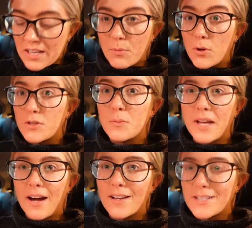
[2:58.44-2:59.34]
But
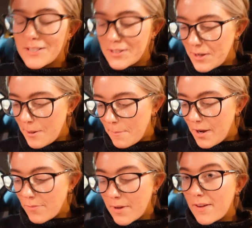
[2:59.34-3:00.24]
we got some
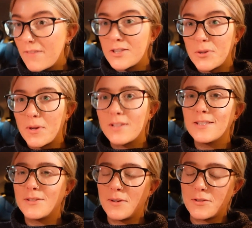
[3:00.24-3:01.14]
of my favourite
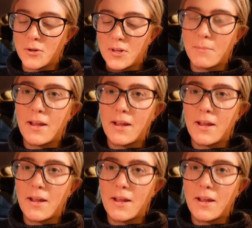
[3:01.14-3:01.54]
donuts, so I'll show you them